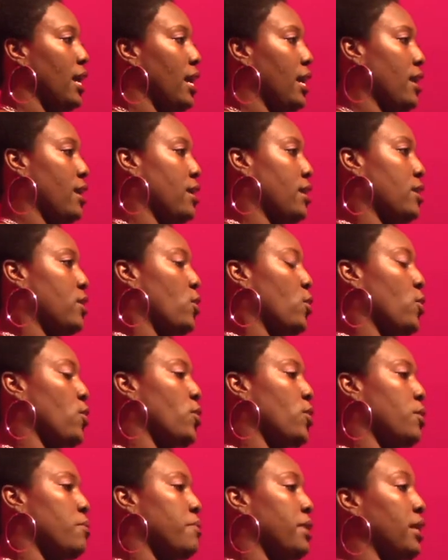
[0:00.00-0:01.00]
and
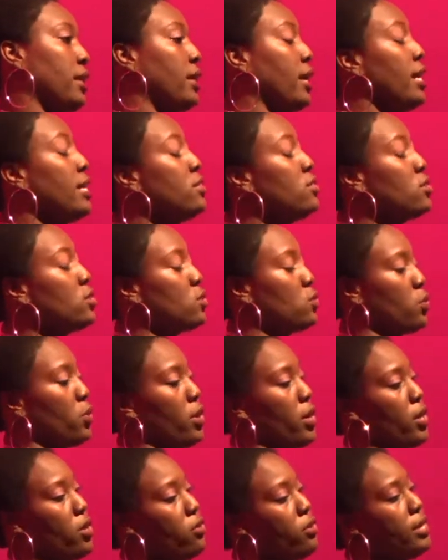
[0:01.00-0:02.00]
her medications
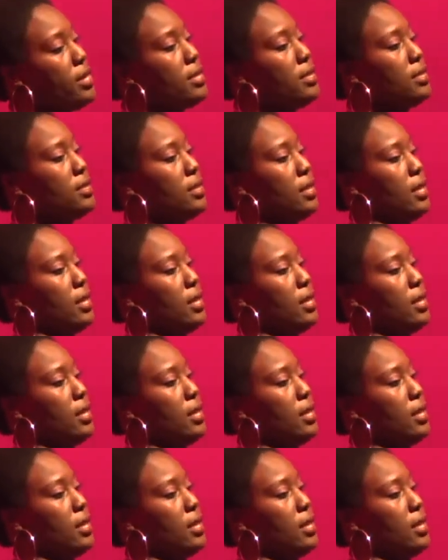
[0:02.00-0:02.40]
were increased